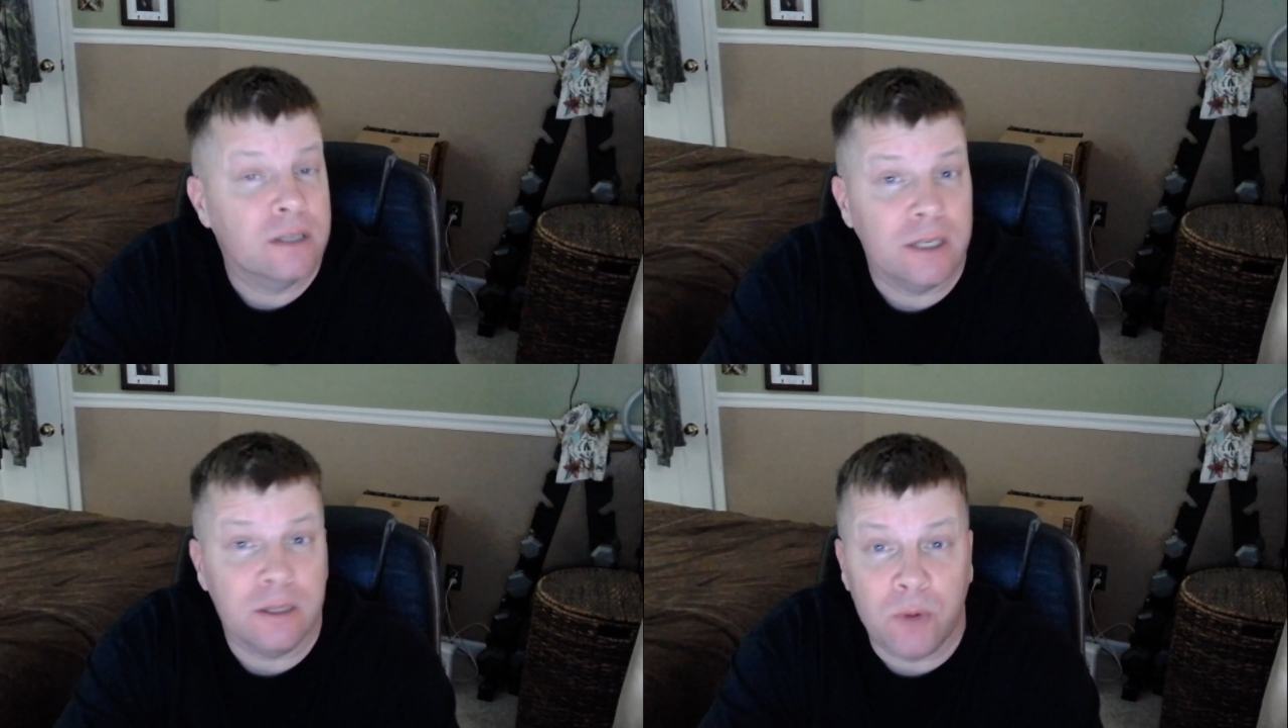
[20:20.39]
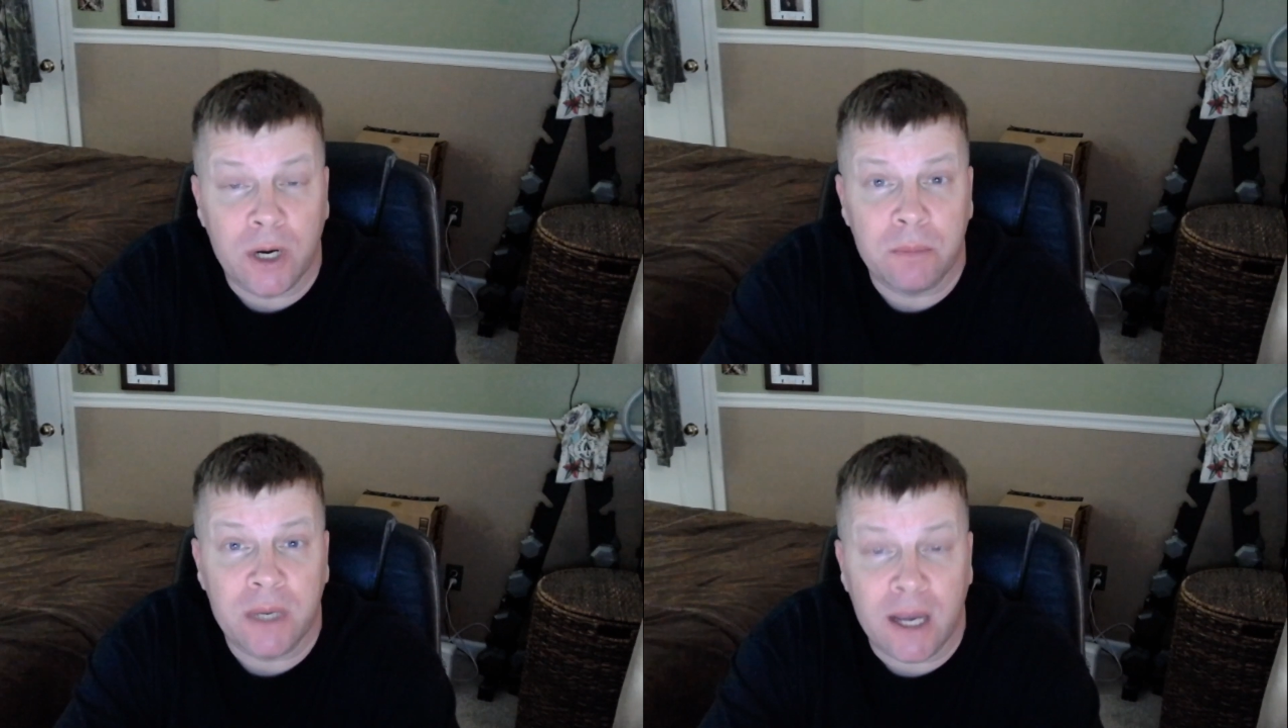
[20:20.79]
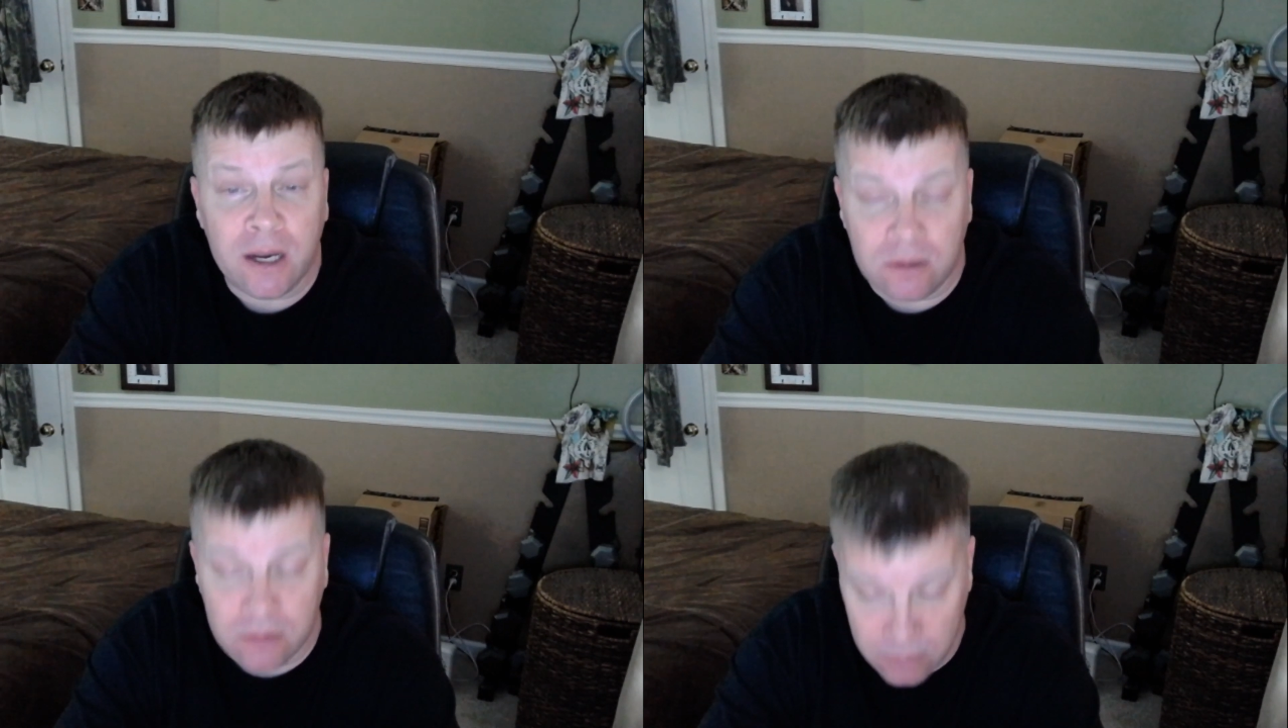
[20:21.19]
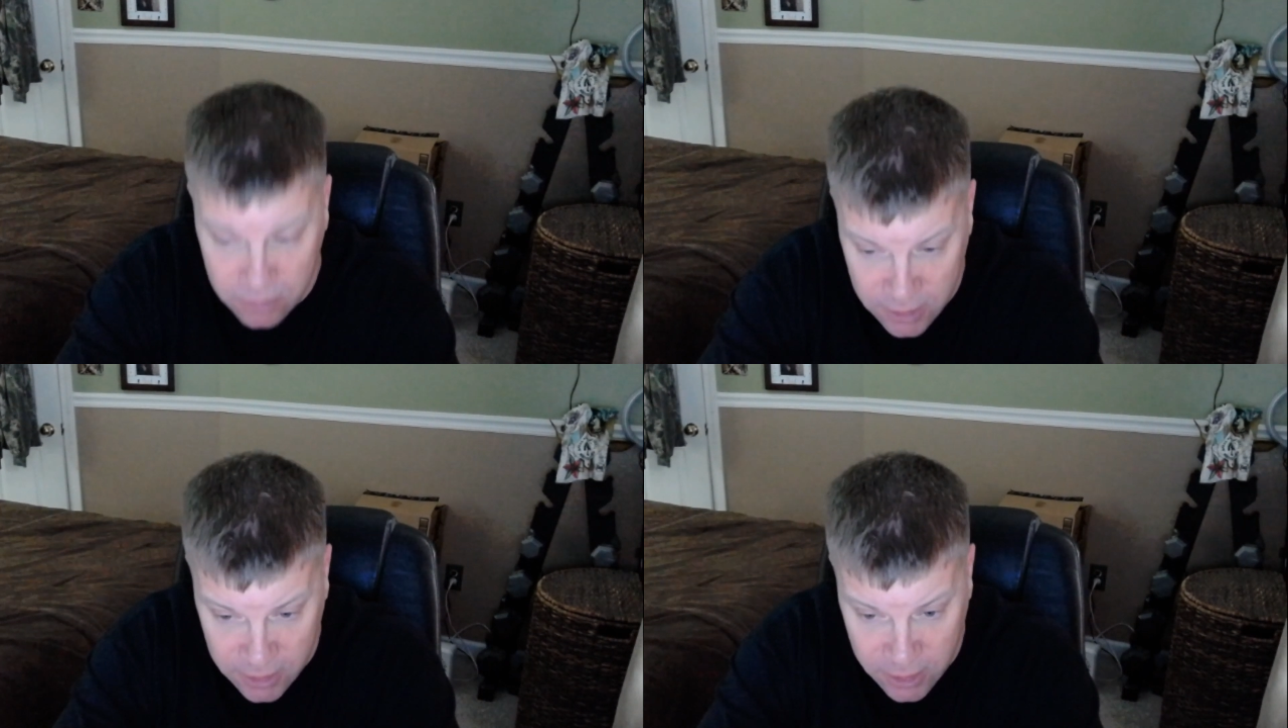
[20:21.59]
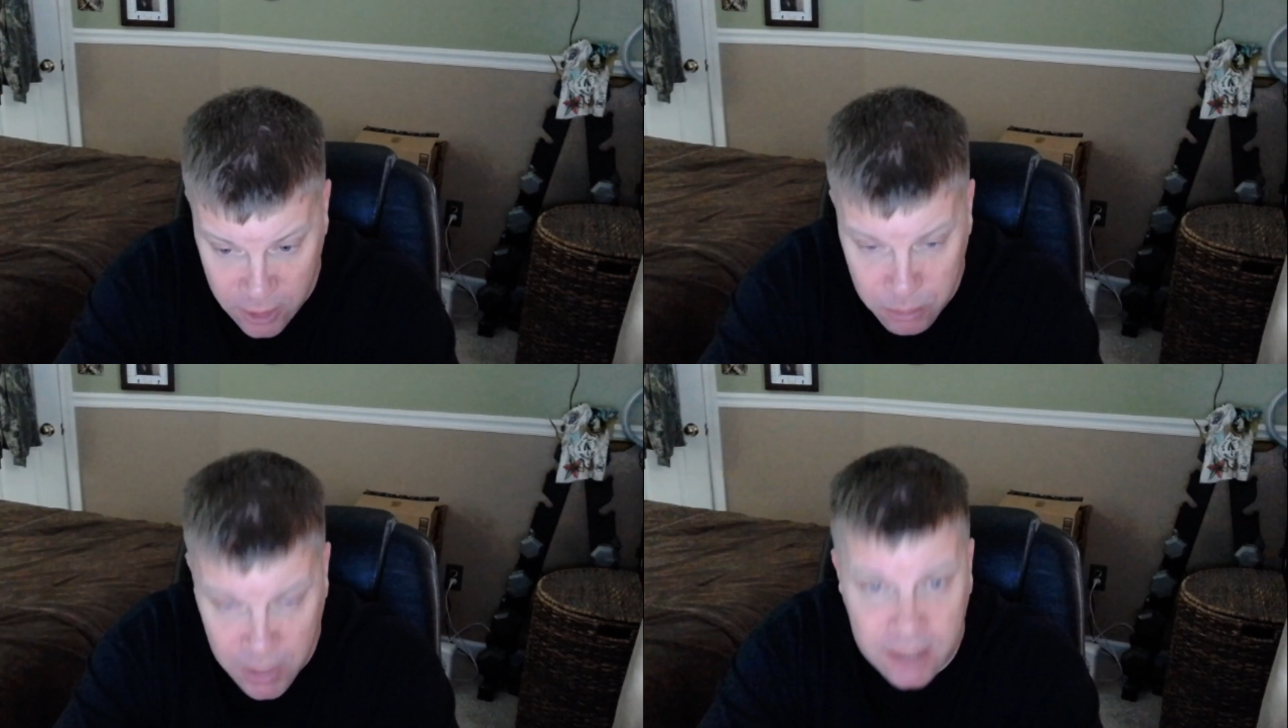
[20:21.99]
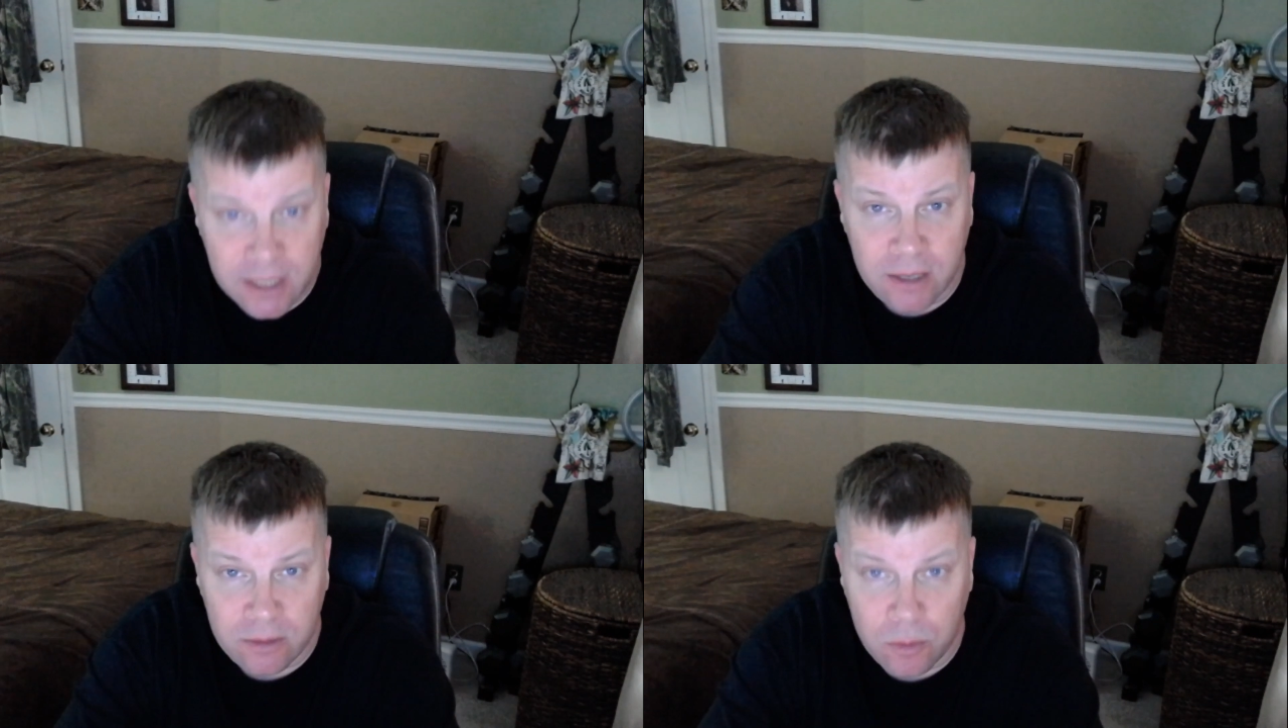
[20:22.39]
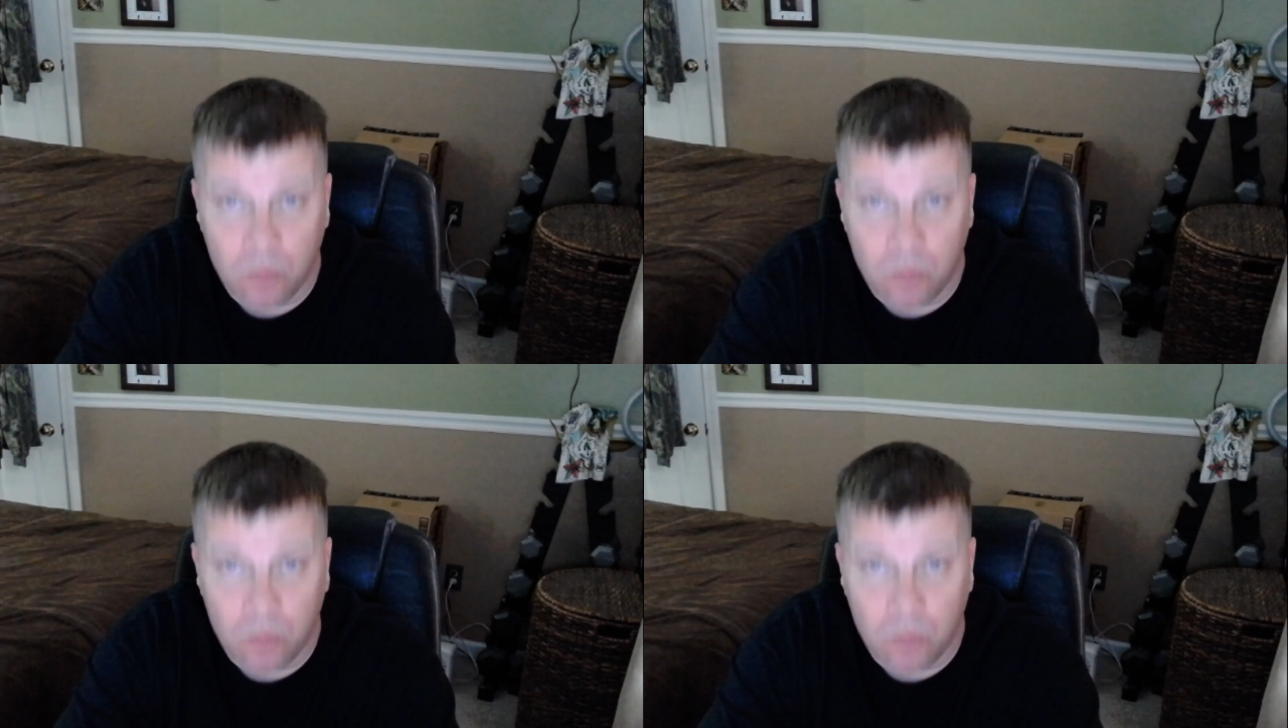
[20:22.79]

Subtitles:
It'd wear me out, then I'd go back down,